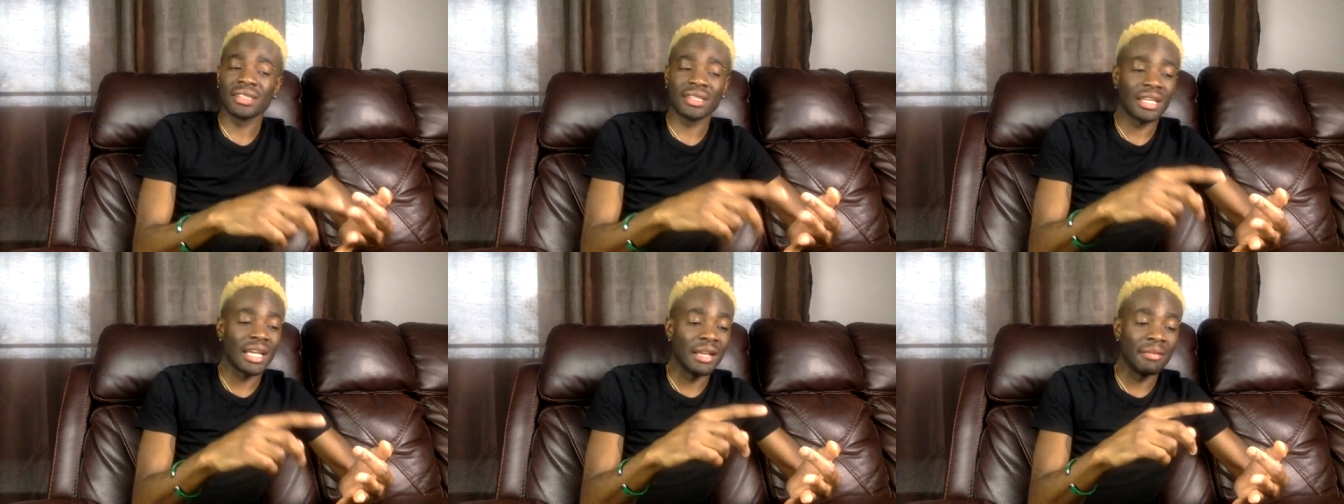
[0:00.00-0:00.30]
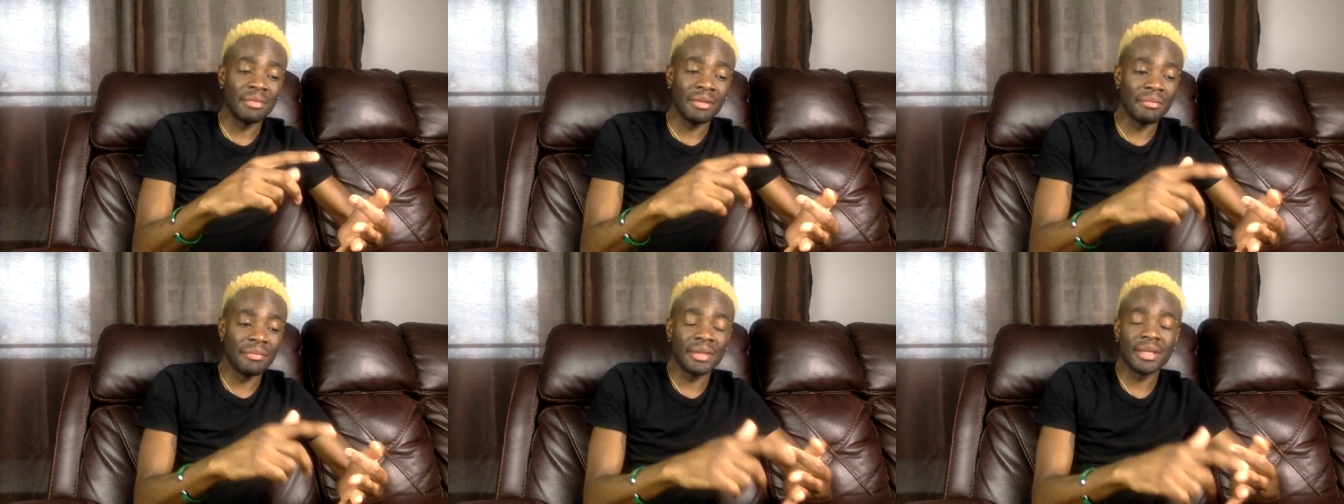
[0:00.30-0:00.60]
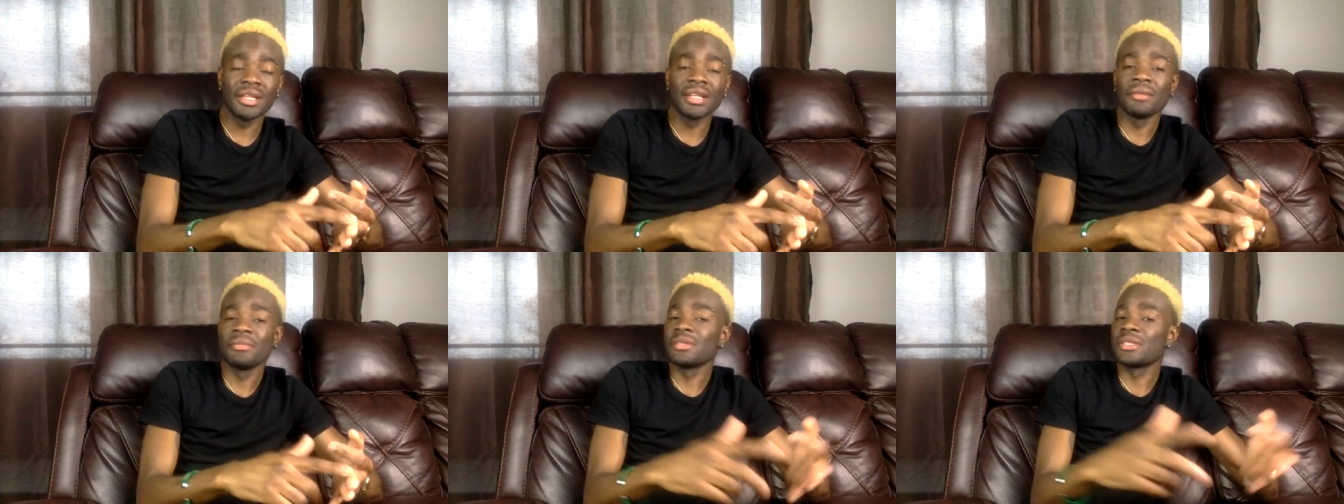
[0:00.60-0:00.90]
it can be
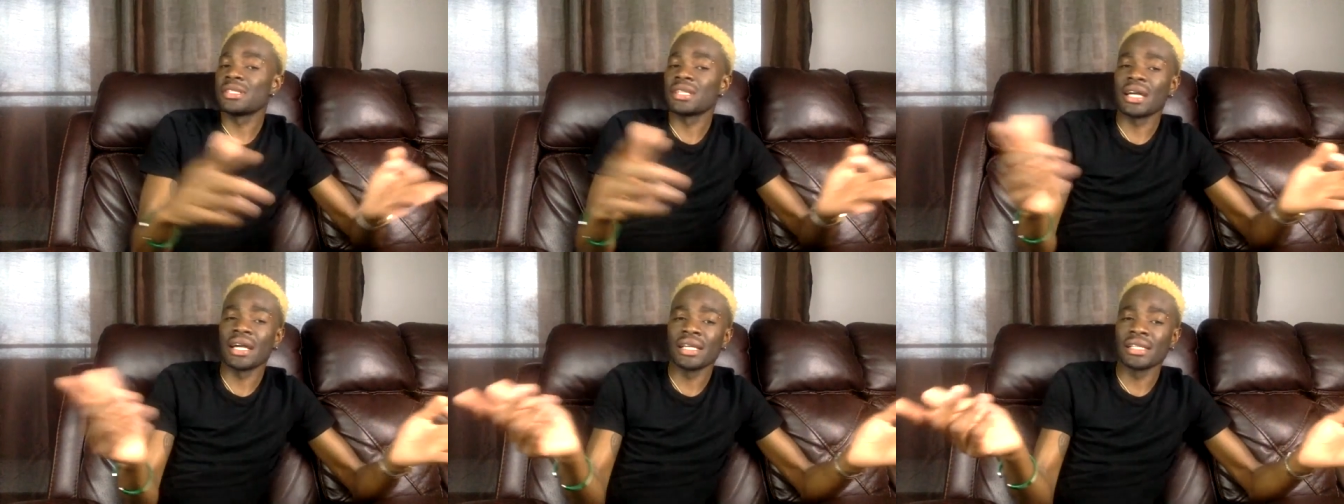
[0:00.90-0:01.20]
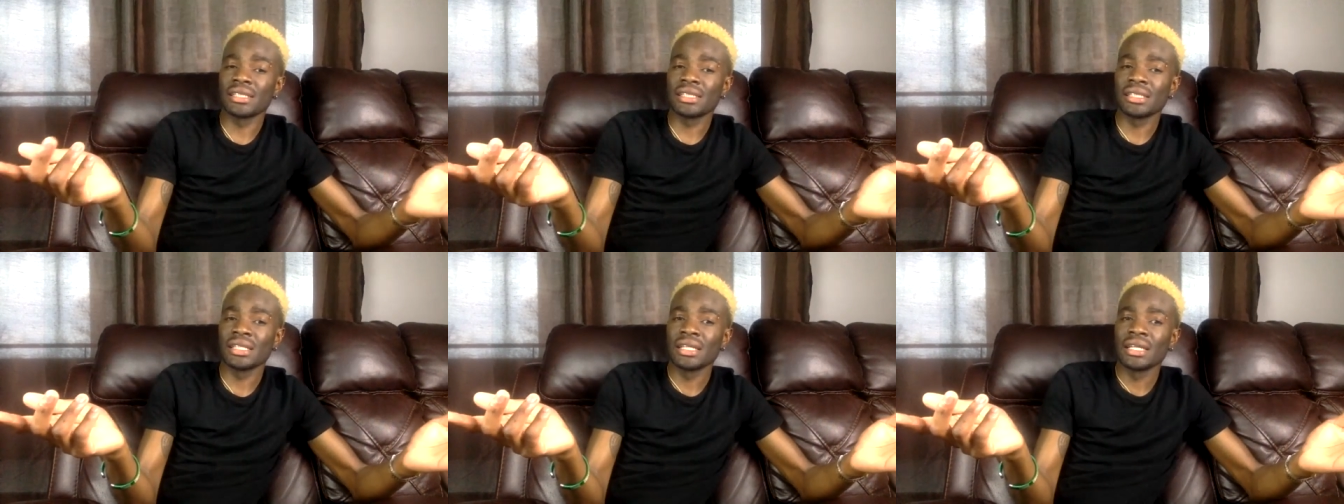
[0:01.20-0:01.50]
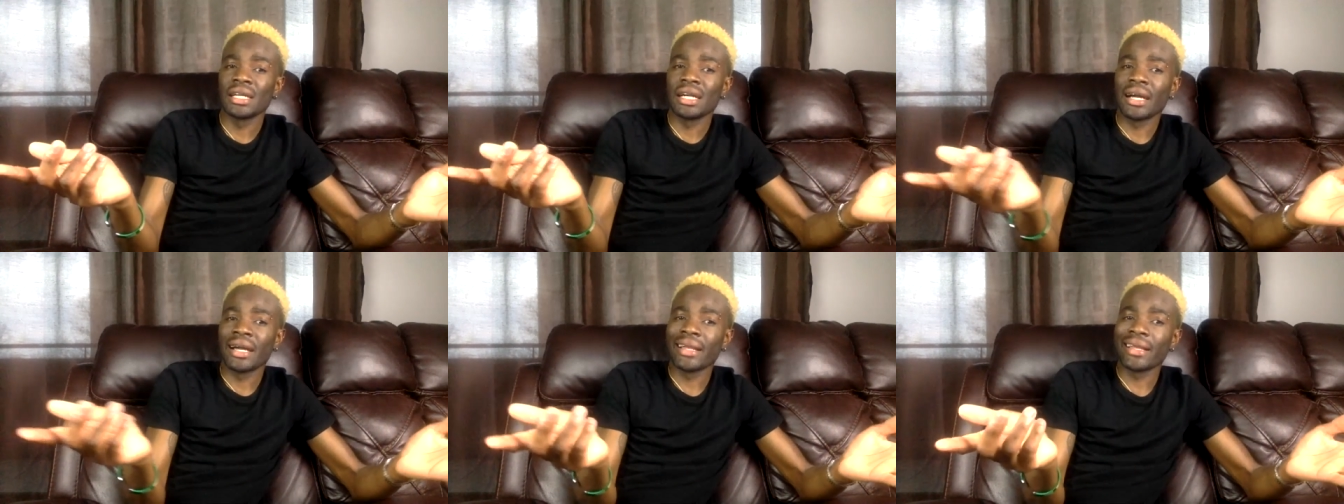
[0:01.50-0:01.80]
medium size,
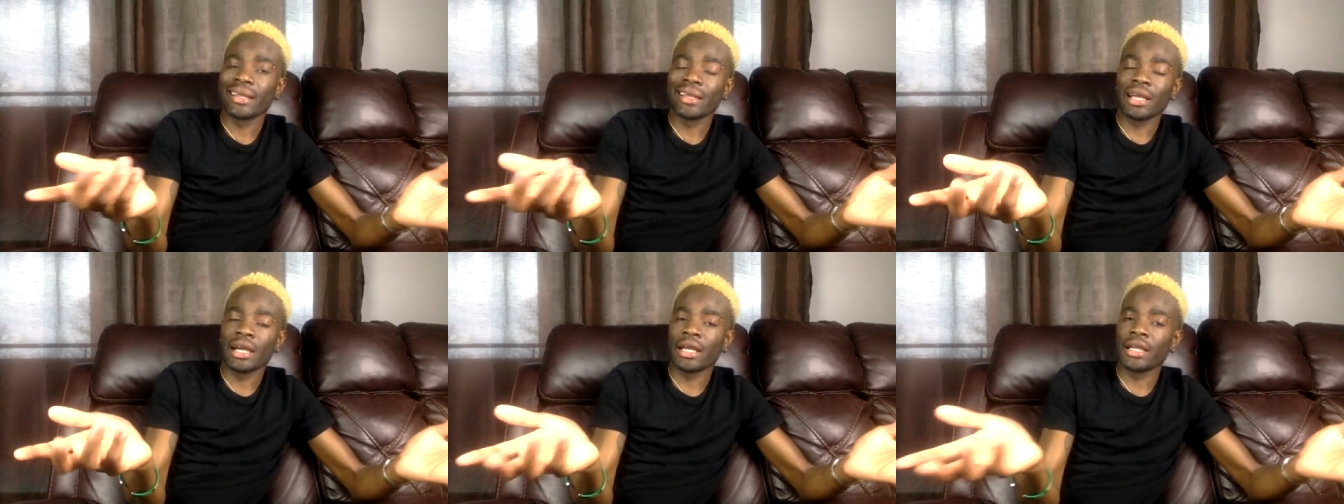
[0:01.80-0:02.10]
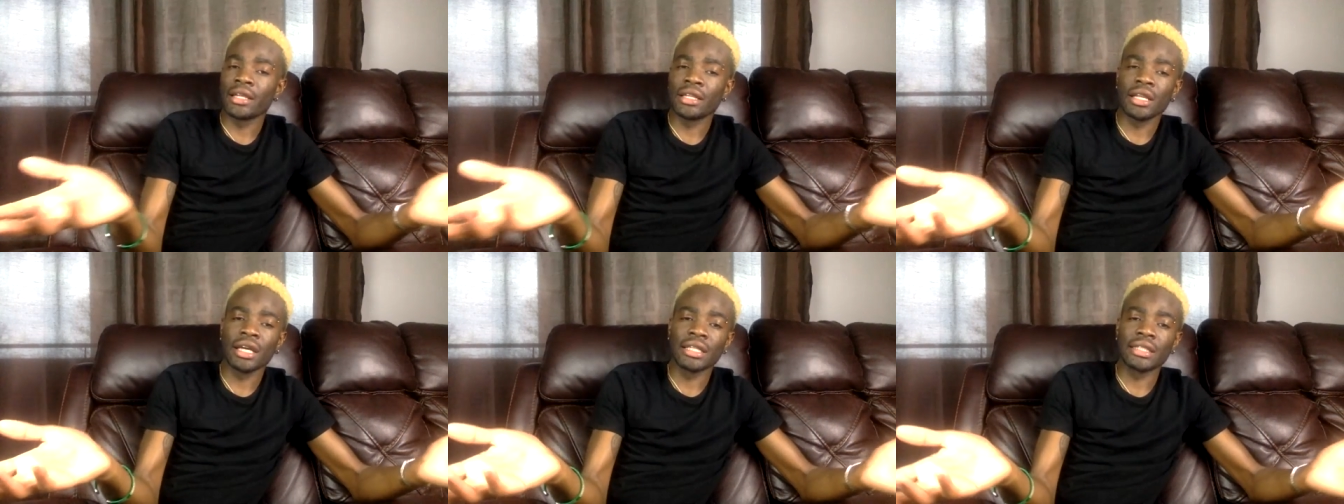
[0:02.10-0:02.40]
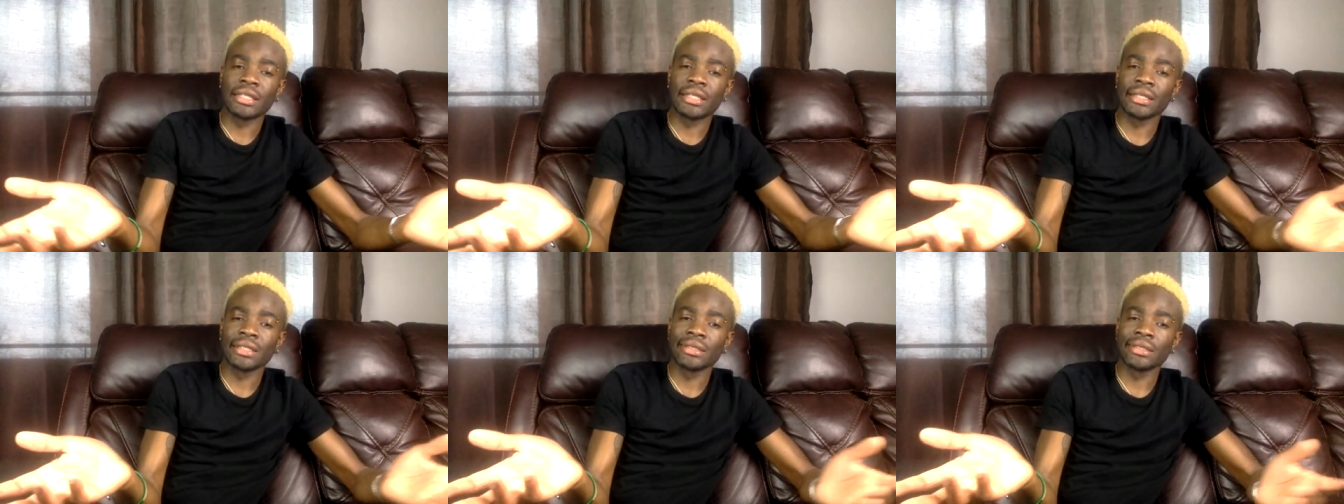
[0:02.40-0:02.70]
and, and you're
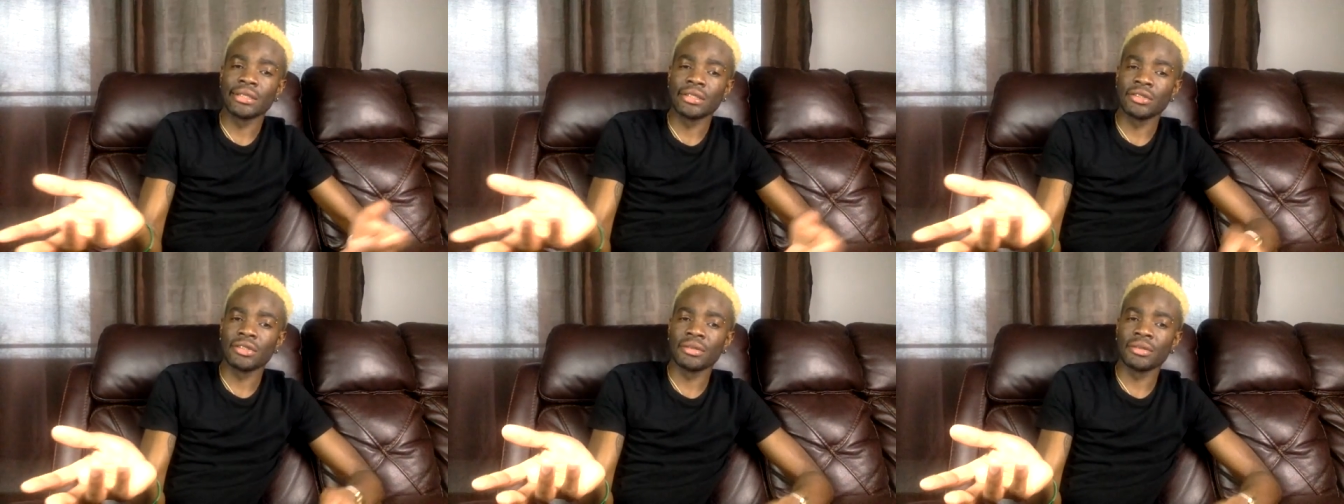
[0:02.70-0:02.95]
not healthy.